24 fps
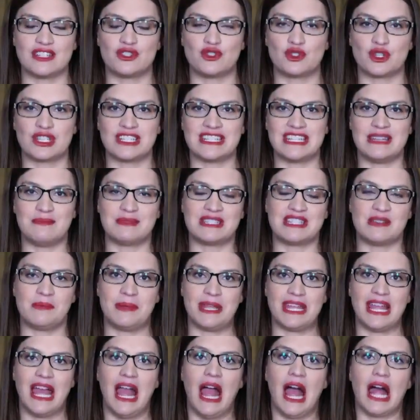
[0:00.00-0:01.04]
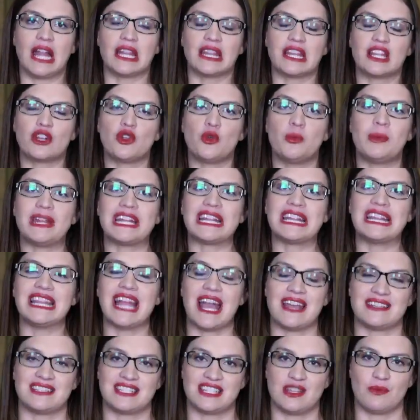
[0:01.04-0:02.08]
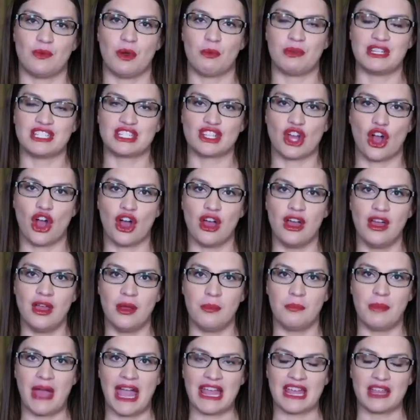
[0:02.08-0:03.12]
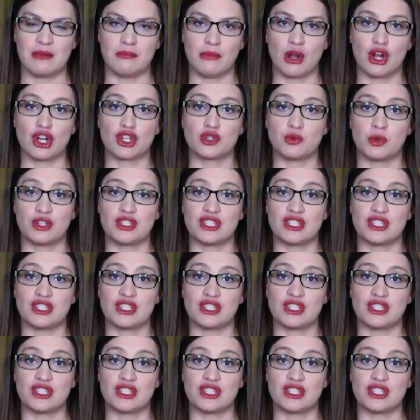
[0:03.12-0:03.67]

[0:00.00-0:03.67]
It just seems to be a little bit less than what we saw back in March,